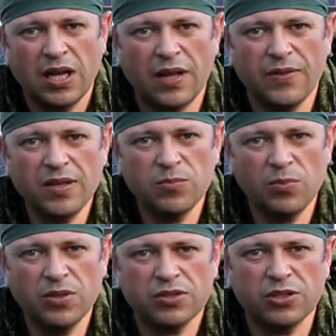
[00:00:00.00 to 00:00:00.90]
at that
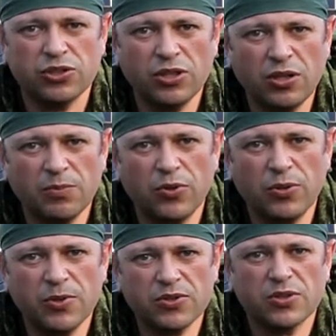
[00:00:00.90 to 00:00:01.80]
moment the general
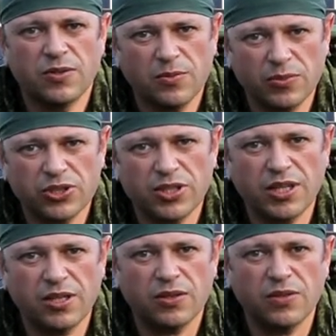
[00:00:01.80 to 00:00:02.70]
purpose machine
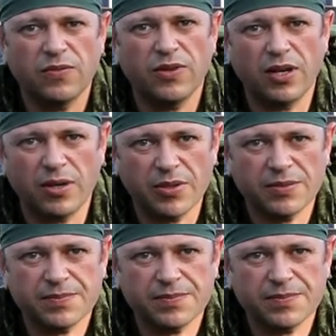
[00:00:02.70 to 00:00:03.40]
gun of the army.